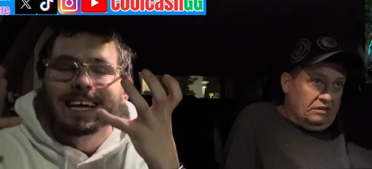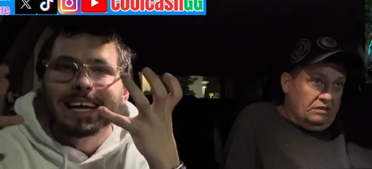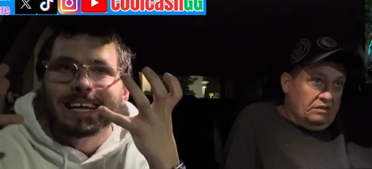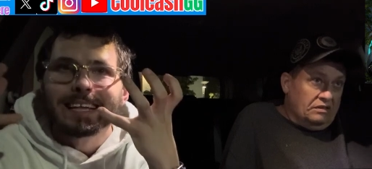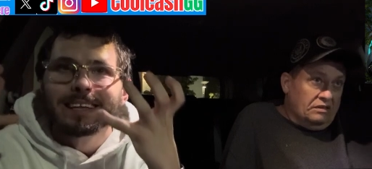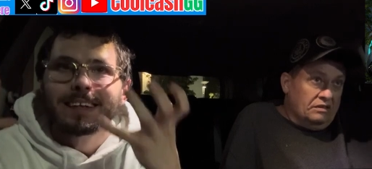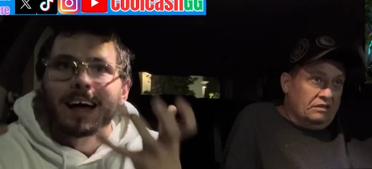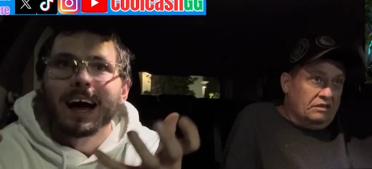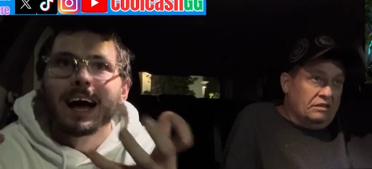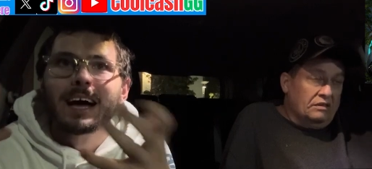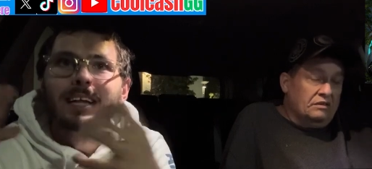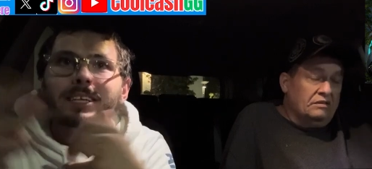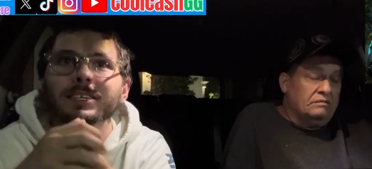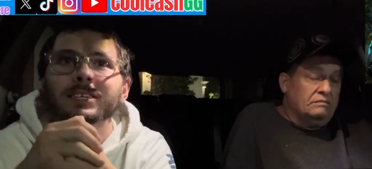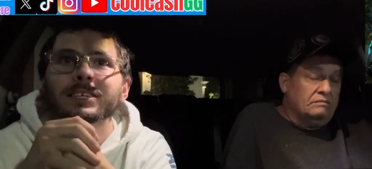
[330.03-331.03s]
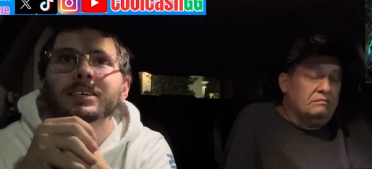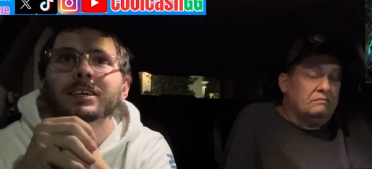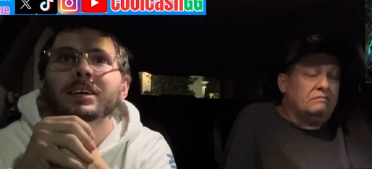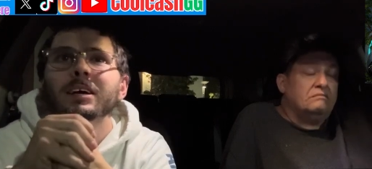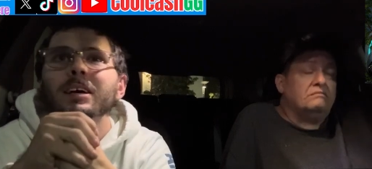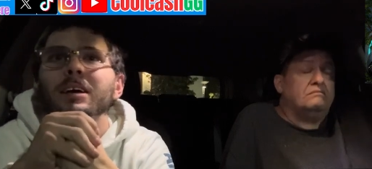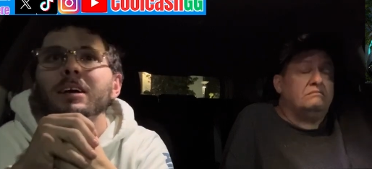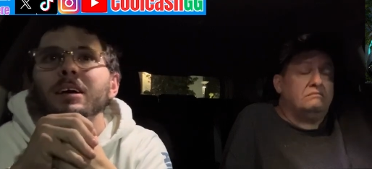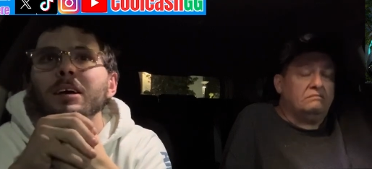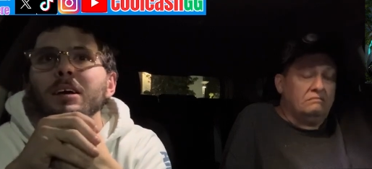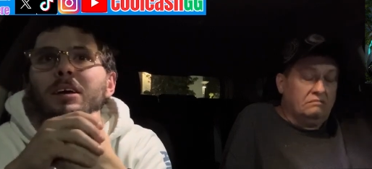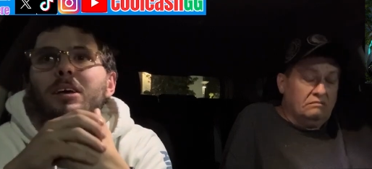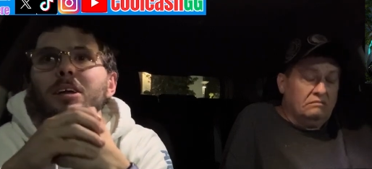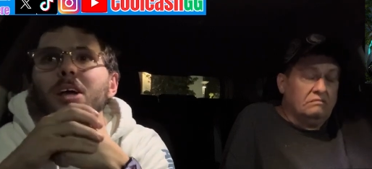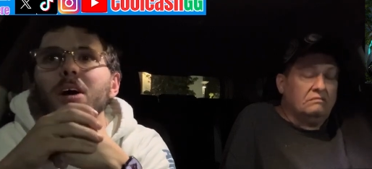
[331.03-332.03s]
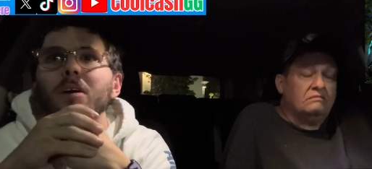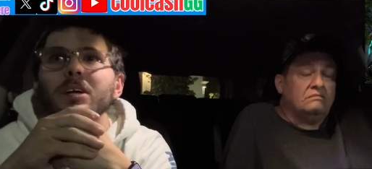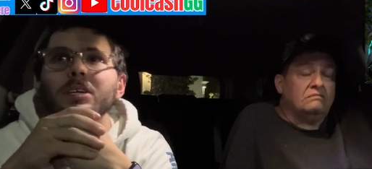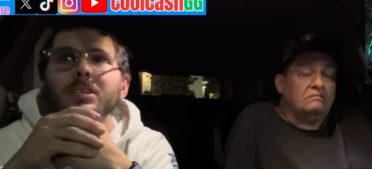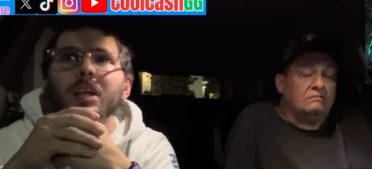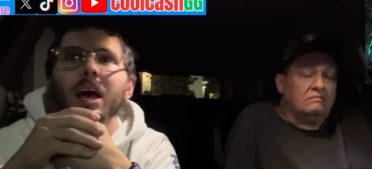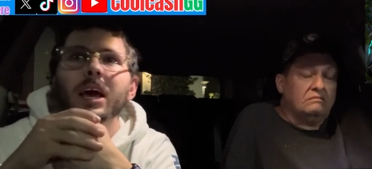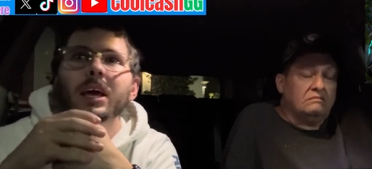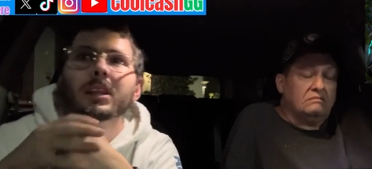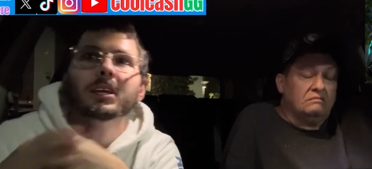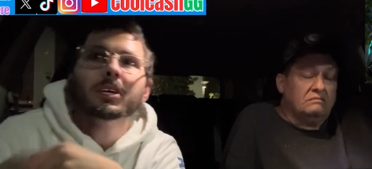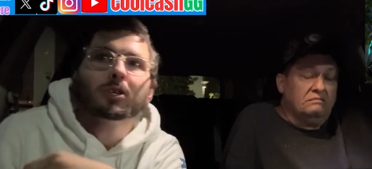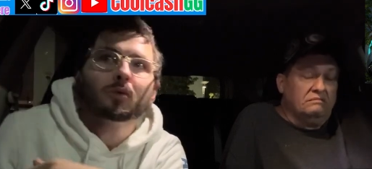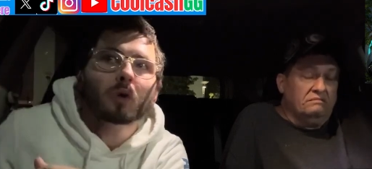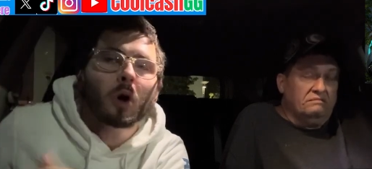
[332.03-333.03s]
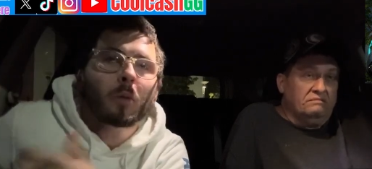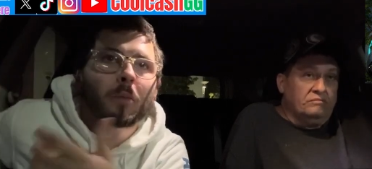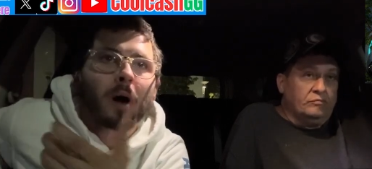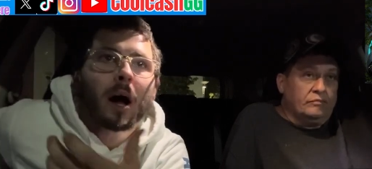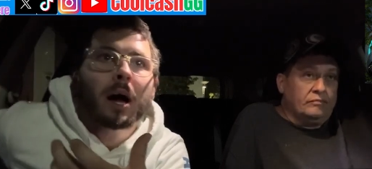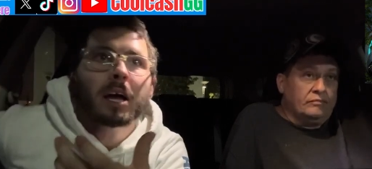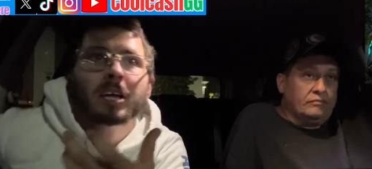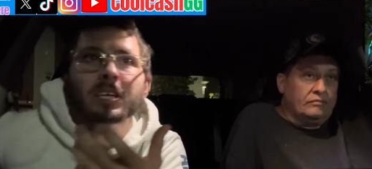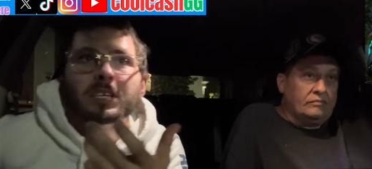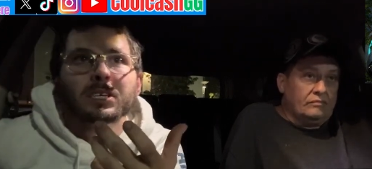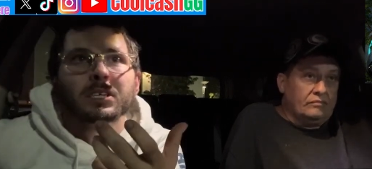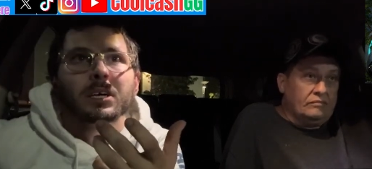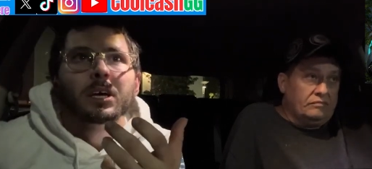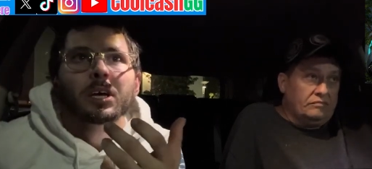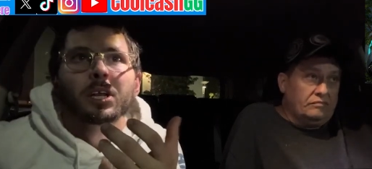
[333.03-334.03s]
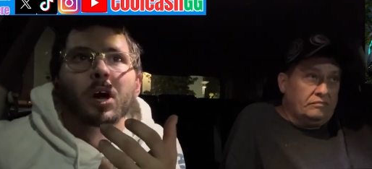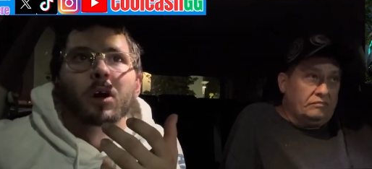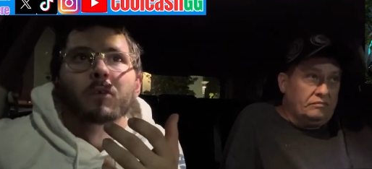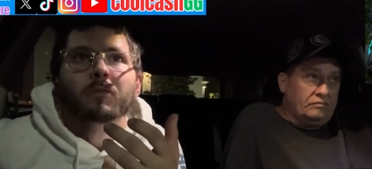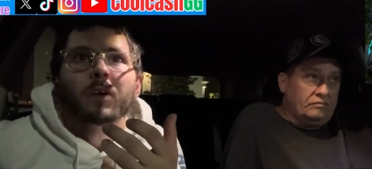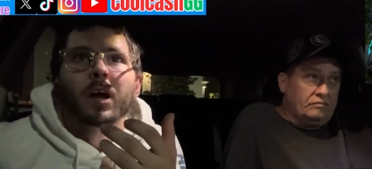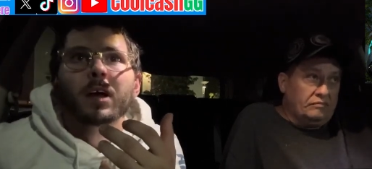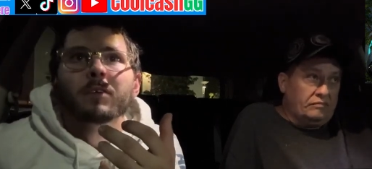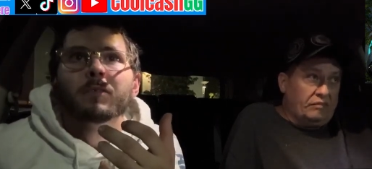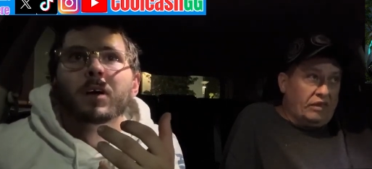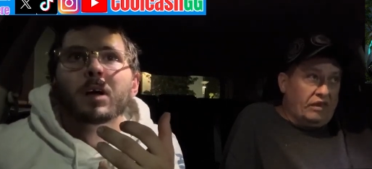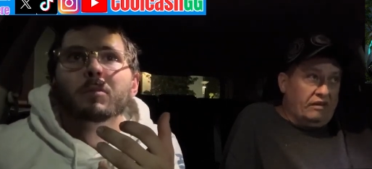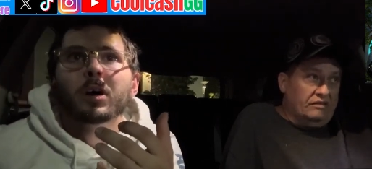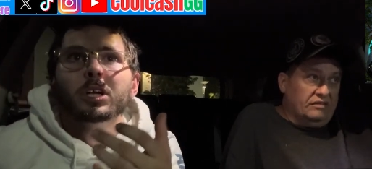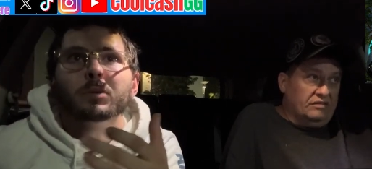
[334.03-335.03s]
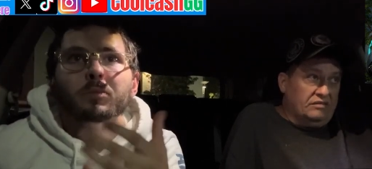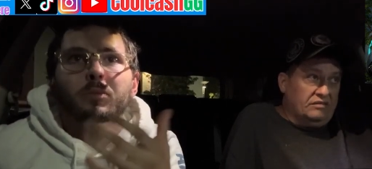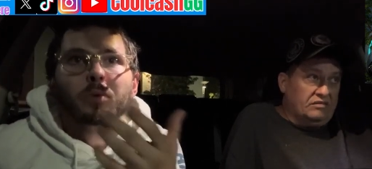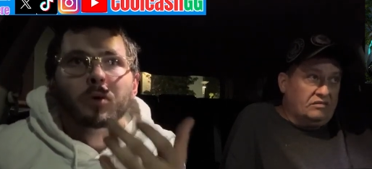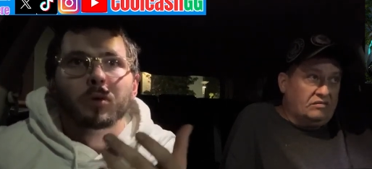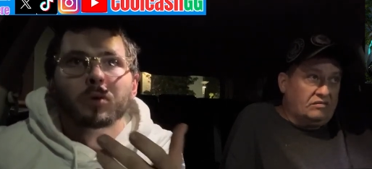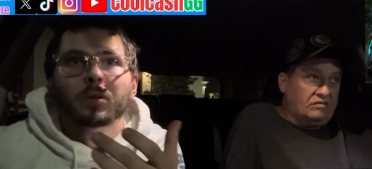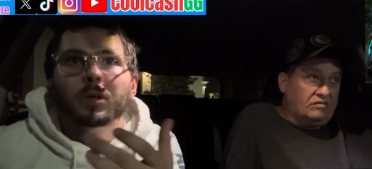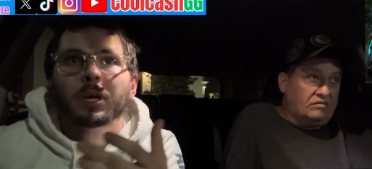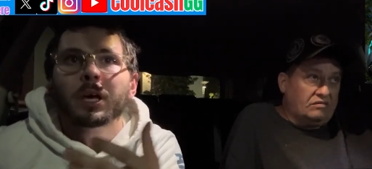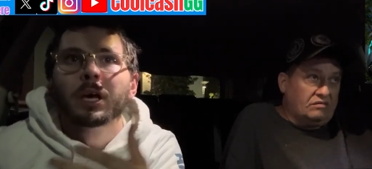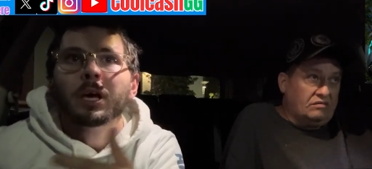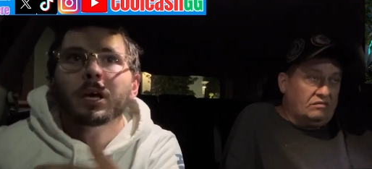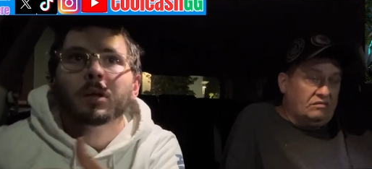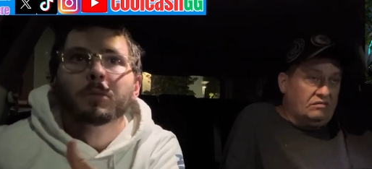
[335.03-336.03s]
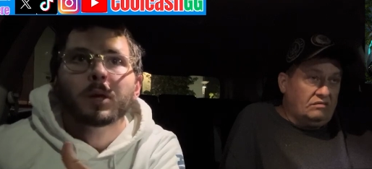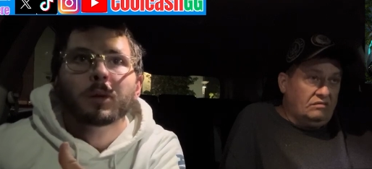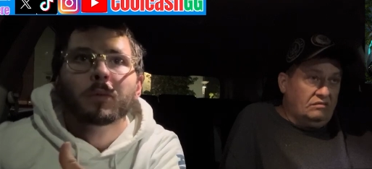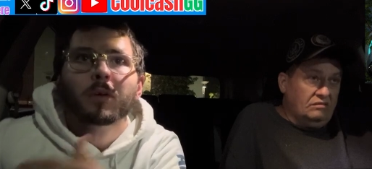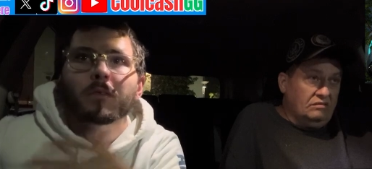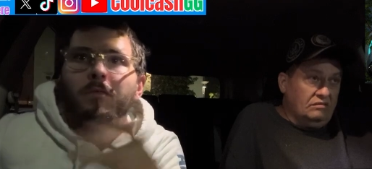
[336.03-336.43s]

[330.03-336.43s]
Speaker 1: a lot. Mm-hmm. You know, it's like this robot is, you know, very, very much bullied. People are